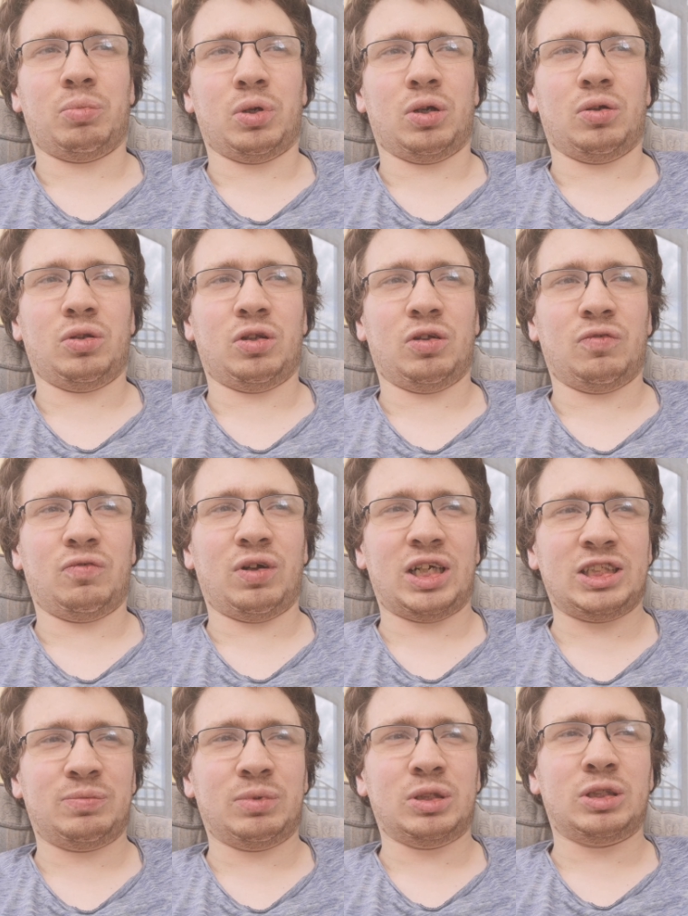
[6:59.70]
But the
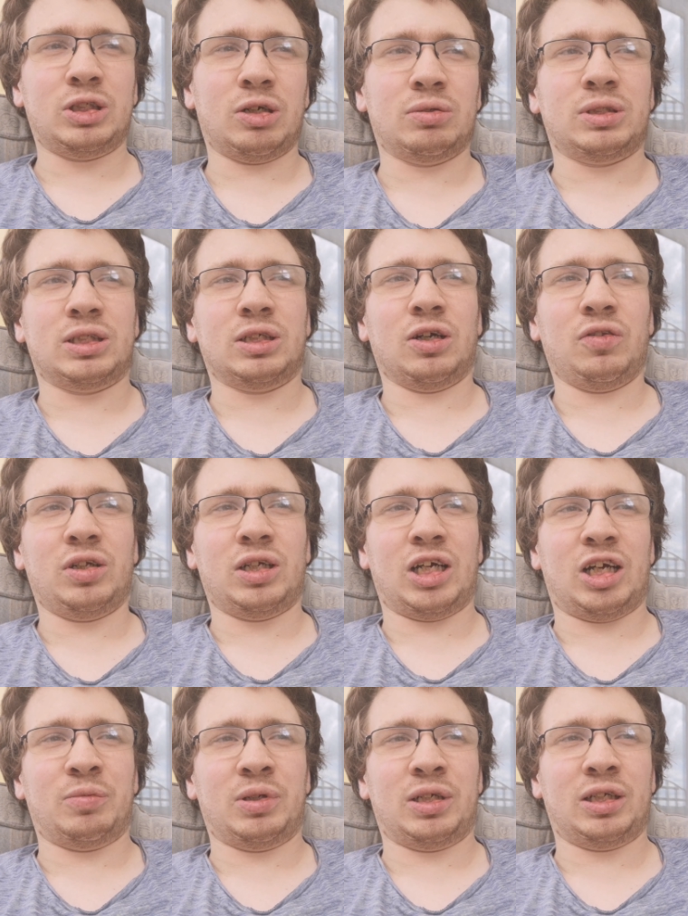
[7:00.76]
vast majority of the
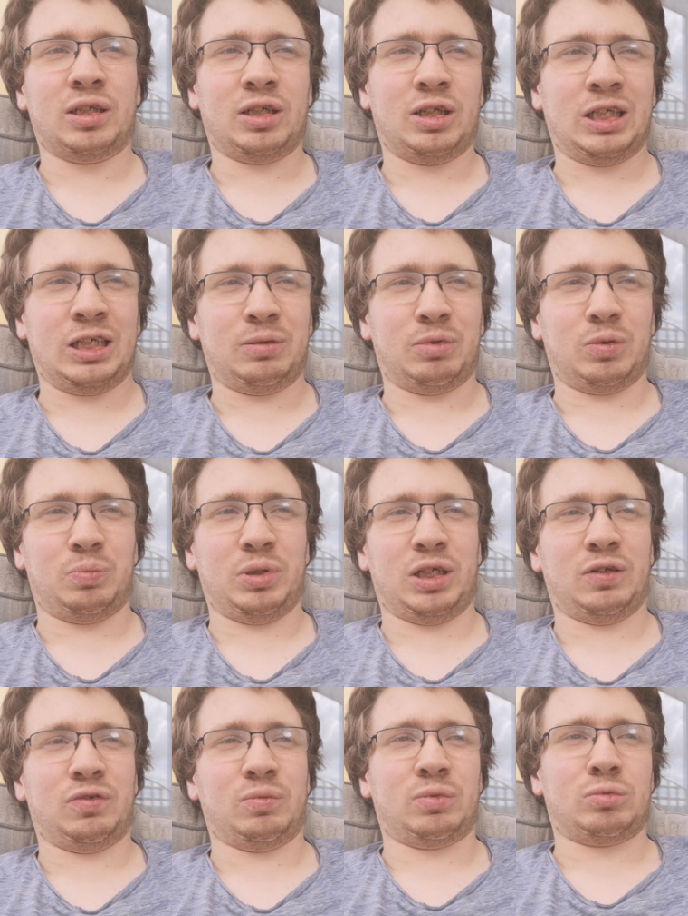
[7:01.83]
army would
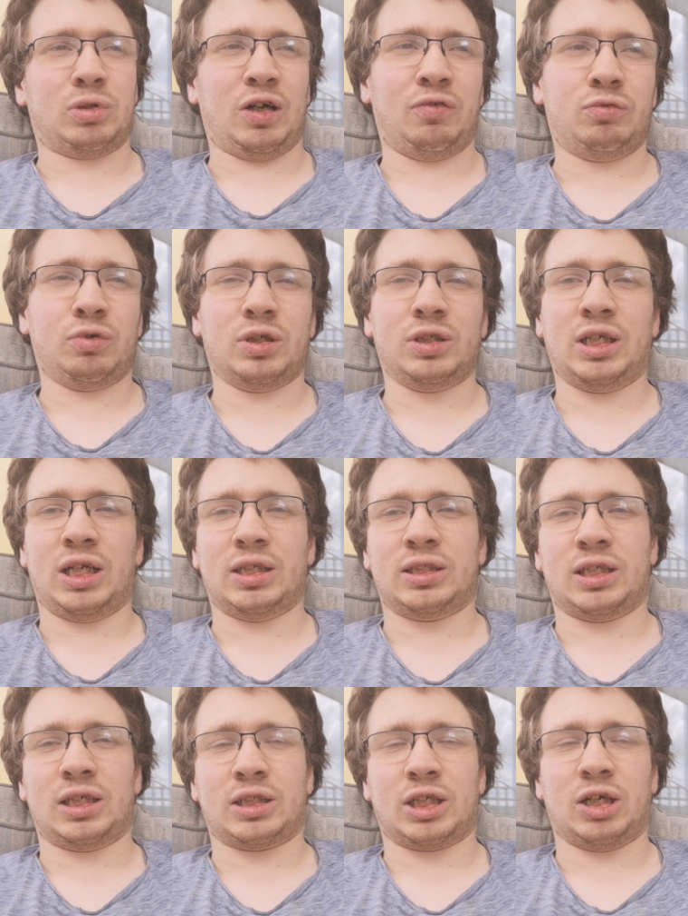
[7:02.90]
be from Craft World
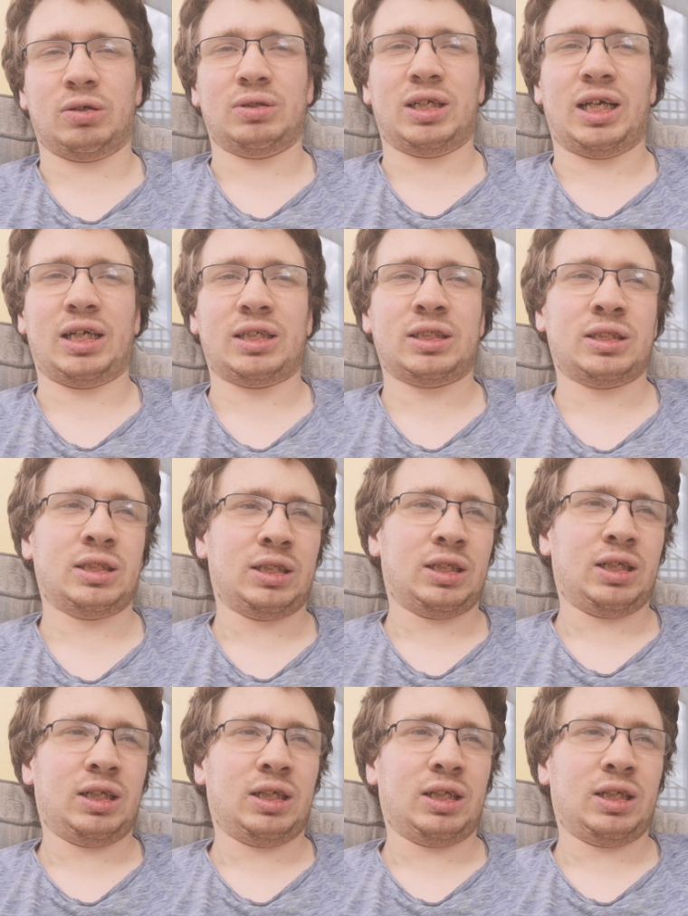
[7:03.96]
Eldar Codex.